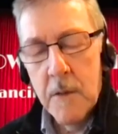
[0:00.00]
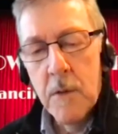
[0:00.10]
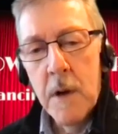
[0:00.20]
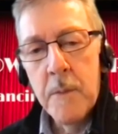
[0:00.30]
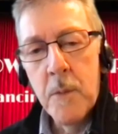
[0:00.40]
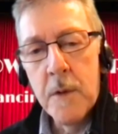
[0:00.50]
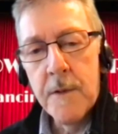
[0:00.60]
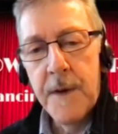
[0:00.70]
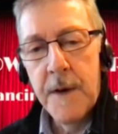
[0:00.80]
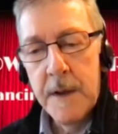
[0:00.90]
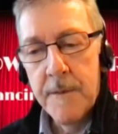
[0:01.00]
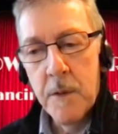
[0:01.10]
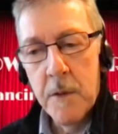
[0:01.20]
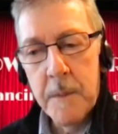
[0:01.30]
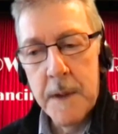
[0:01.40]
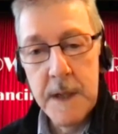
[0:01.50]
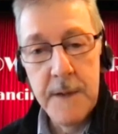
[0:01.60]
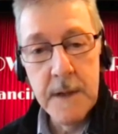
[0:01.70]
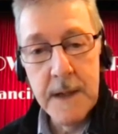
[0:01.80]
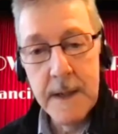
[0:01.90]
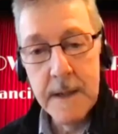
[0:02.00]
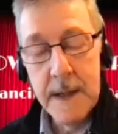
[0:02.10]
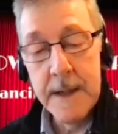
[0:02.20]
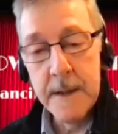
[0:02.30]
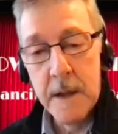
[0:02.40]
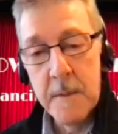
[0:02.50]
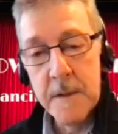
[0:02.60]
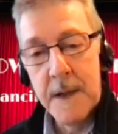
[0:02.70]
Rob was very influenced by David Clayton Thomas.